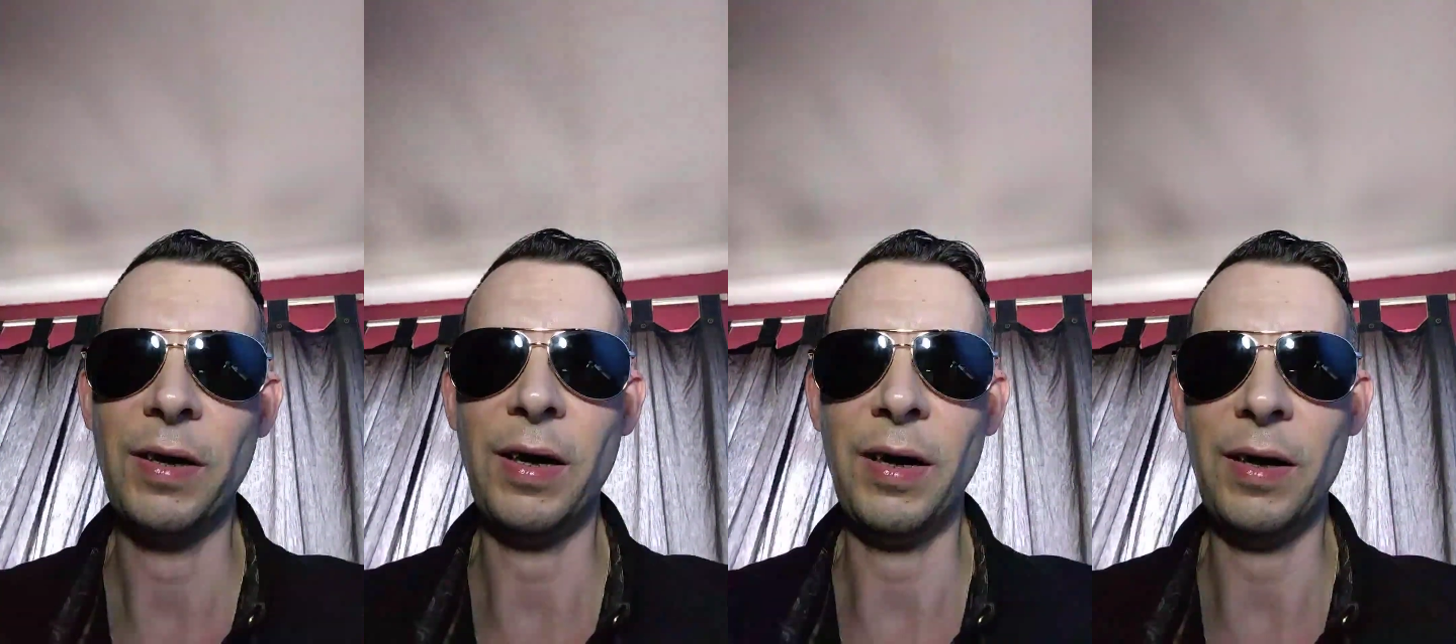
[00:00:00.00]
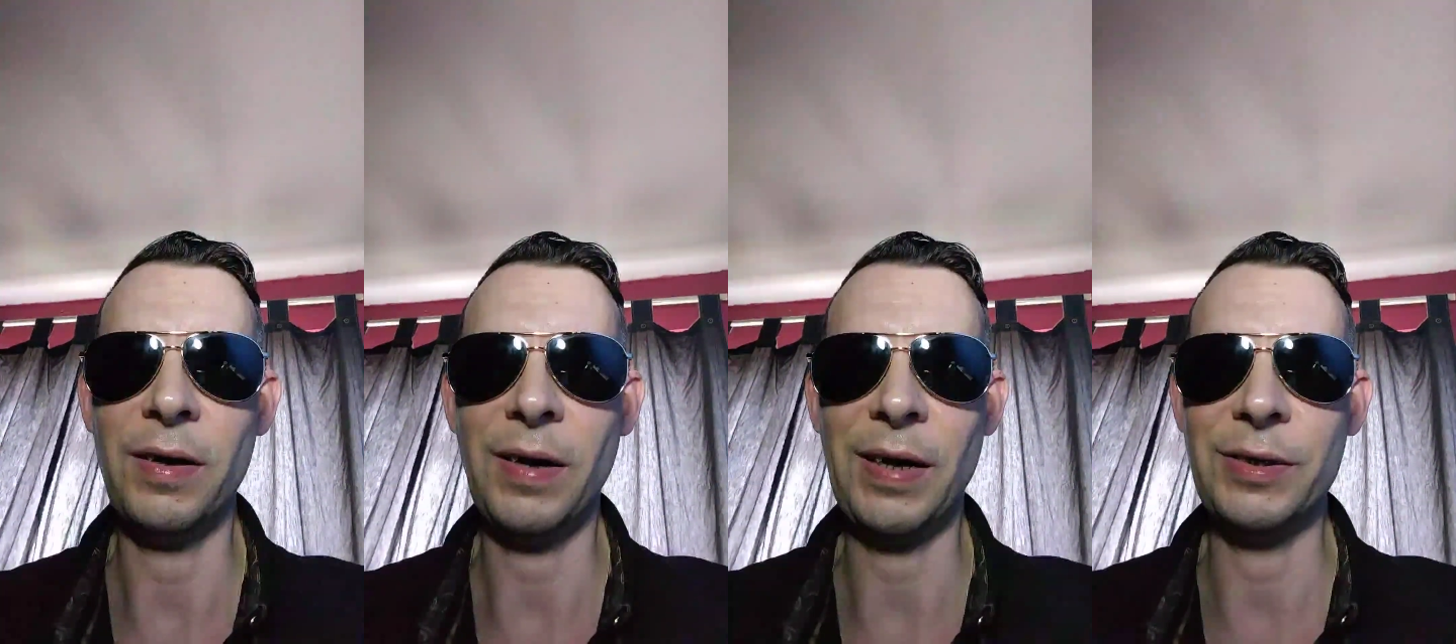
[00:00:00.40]

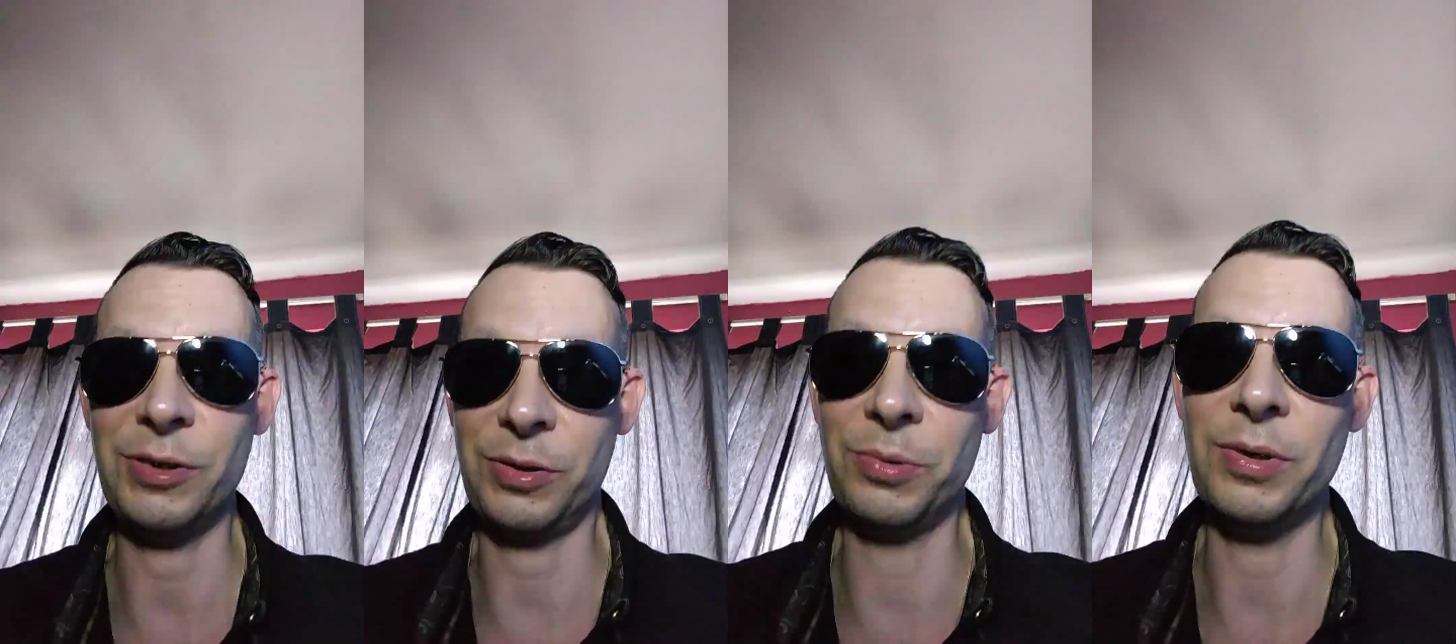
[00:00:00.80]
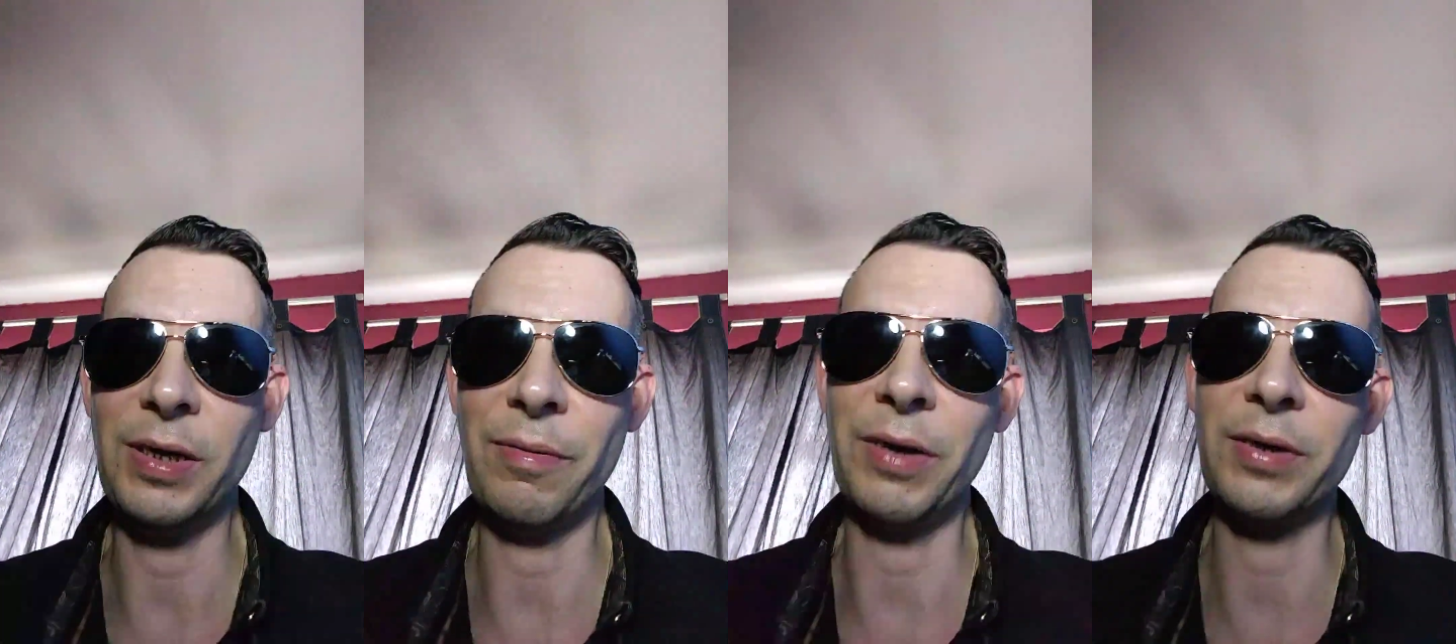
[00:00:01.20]
at the school that
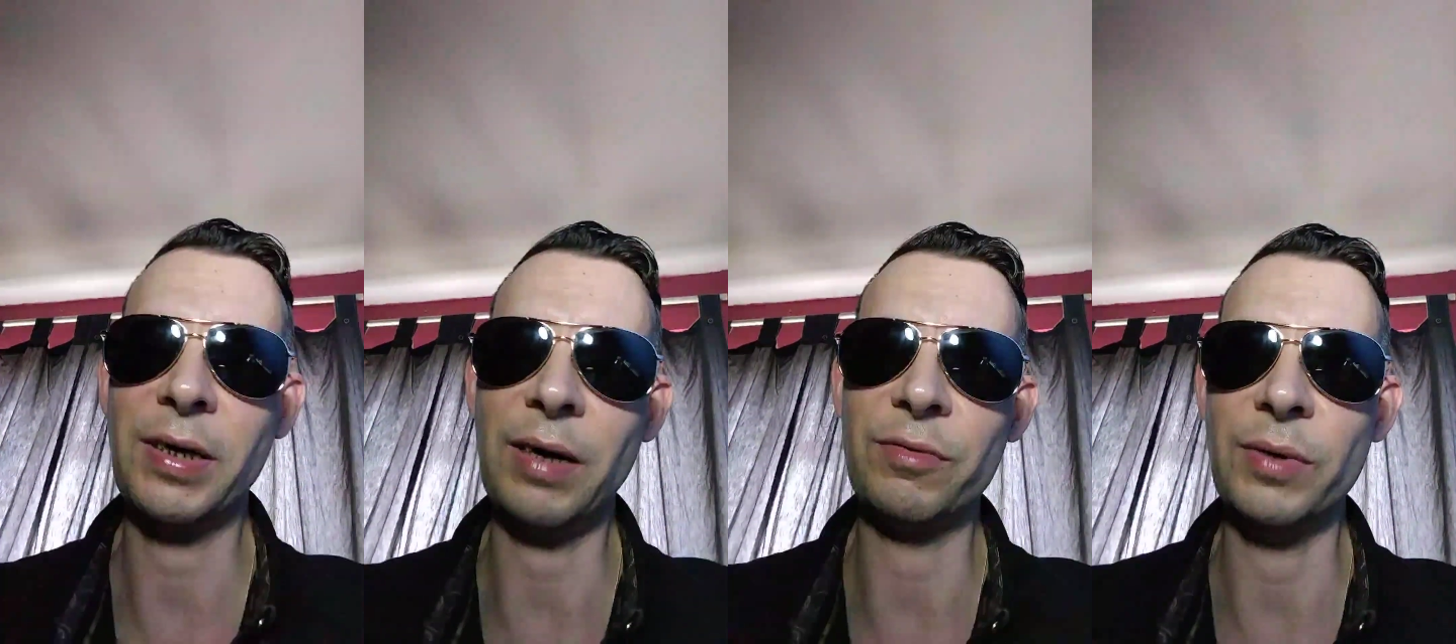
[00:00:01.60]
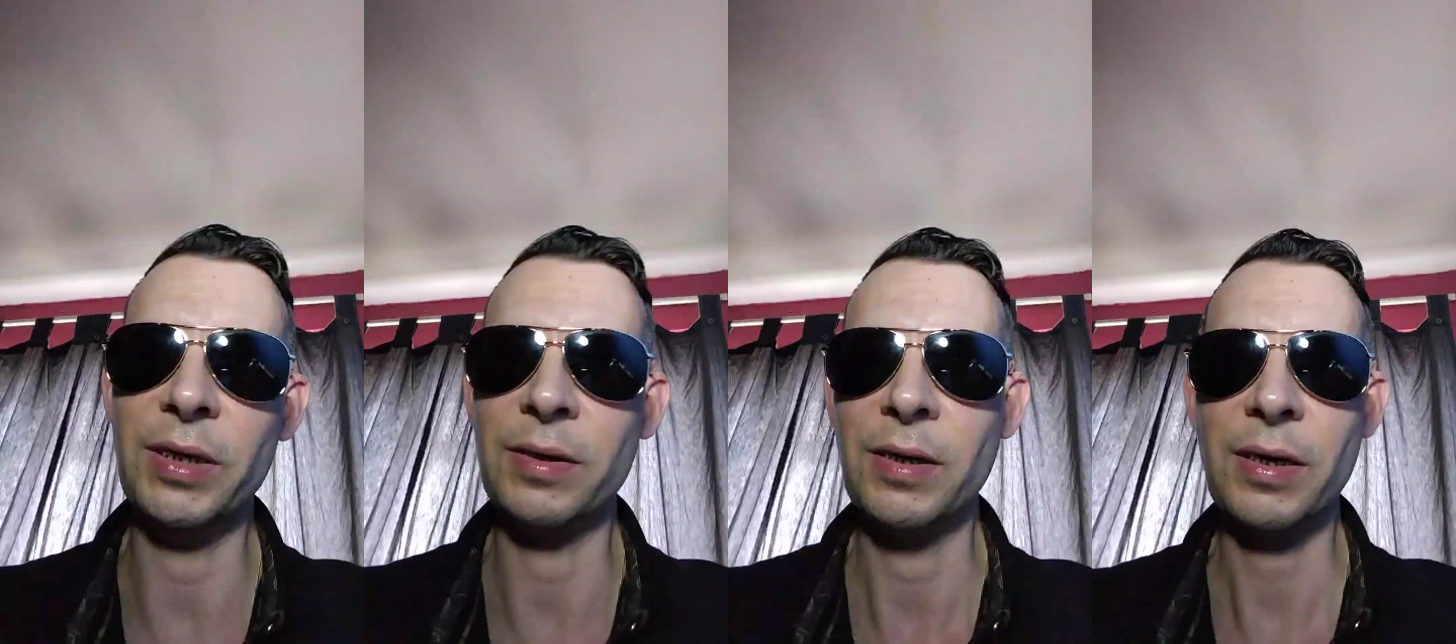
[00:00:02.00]
they're undercover
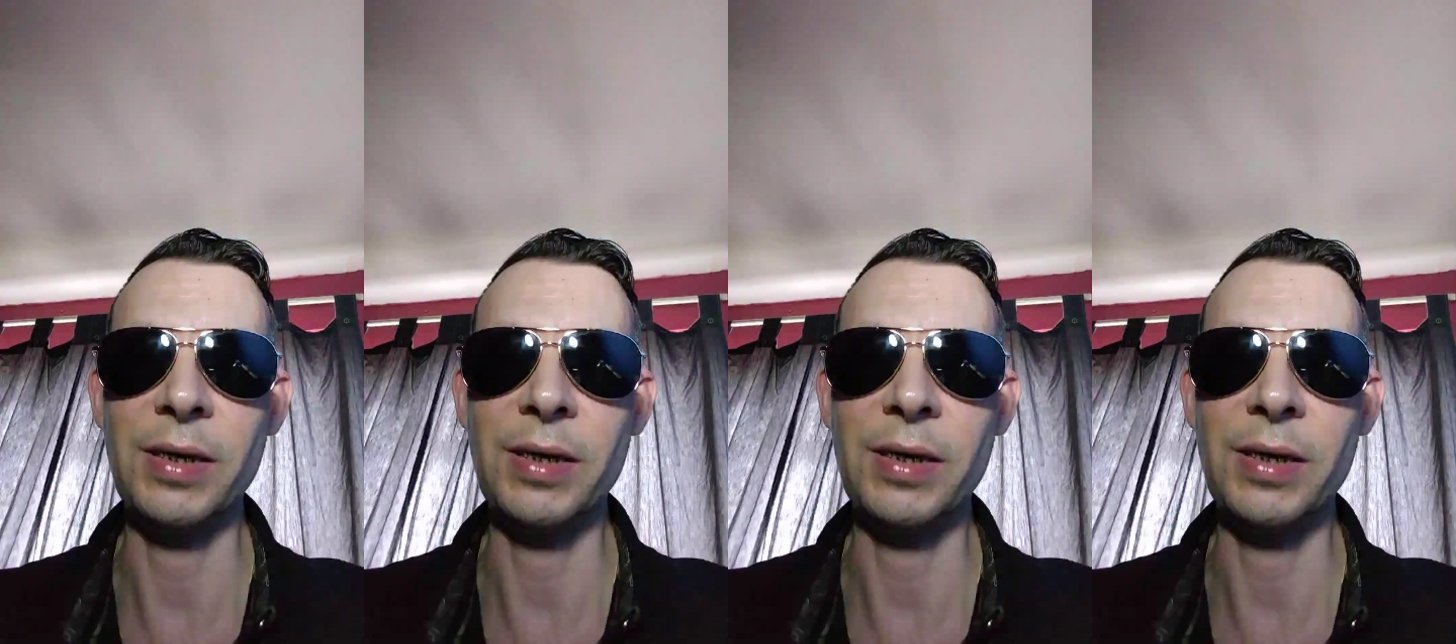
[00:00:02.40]
in.